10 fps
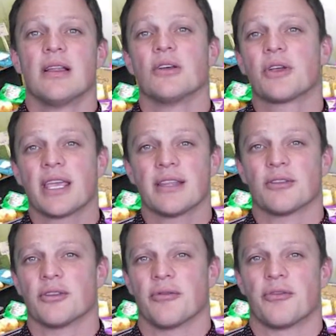Looking
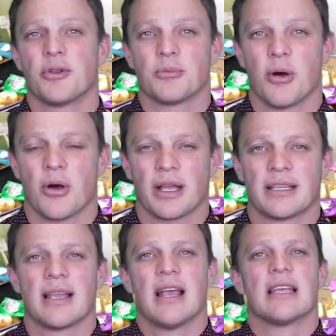into the fruit market,
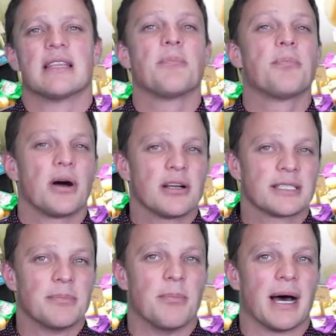the
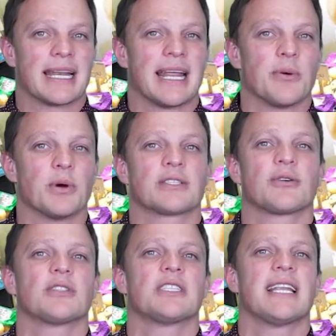past Monday was
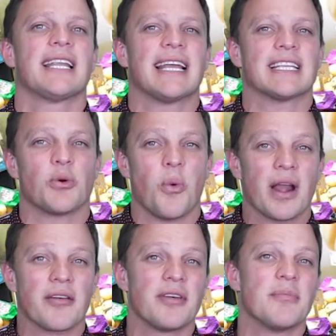considered as
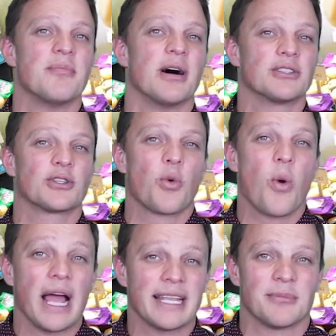one of the most
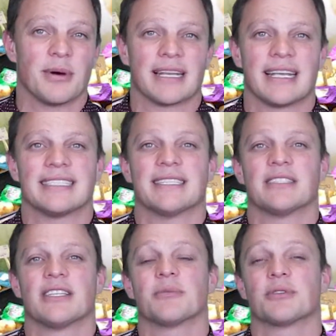quiet Mondays
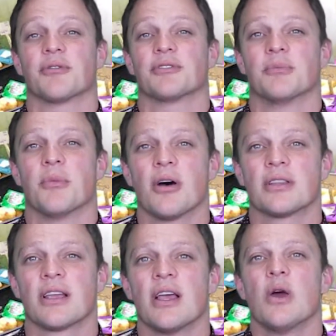in terms of demand,